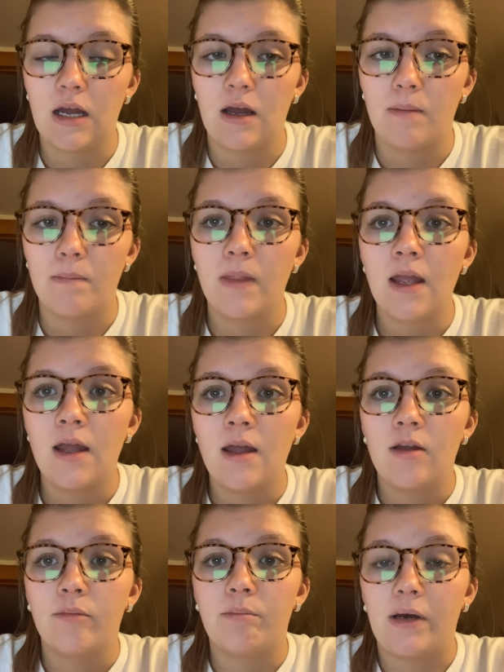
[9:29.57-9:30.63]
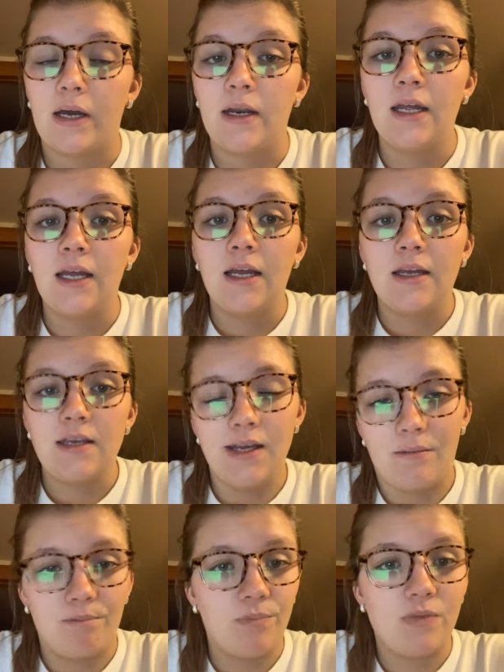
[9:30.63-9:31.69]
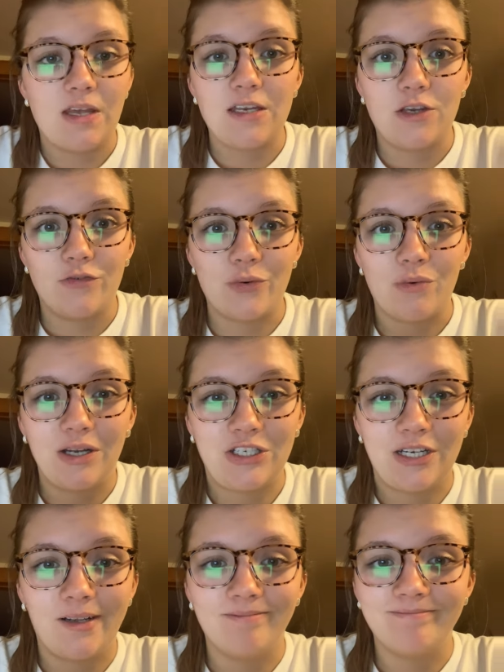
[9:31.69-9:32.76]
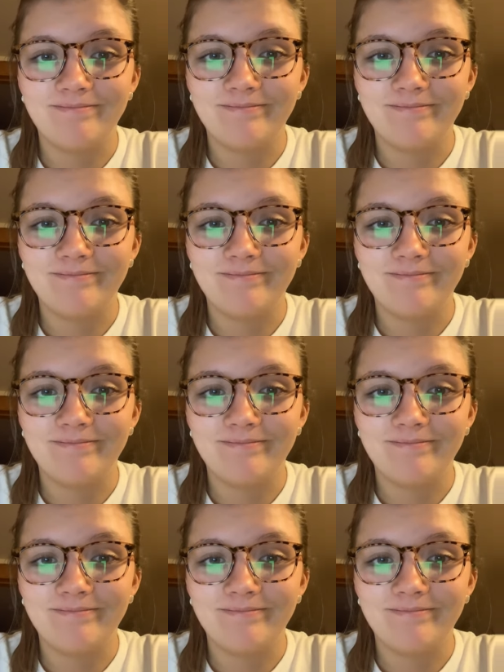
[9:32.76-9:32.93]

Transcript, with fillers: Um, but yeah, thank you for watching.